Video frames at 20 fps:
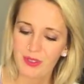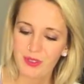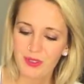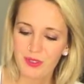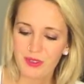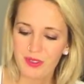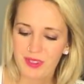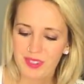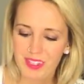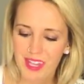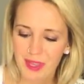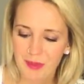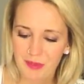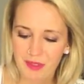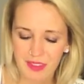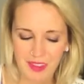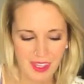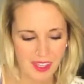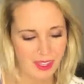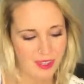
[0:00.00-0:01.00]
Do the same
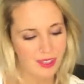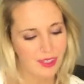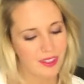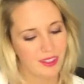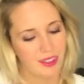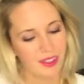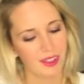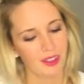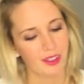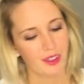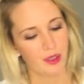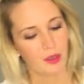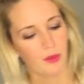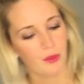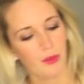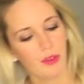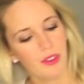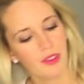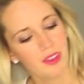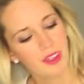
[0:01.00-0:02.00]
thing
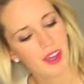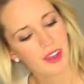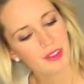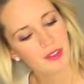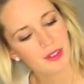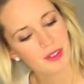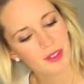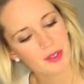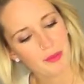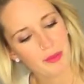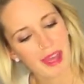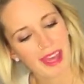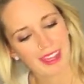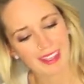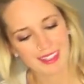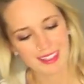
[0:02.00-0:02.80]
with the other 2 bags.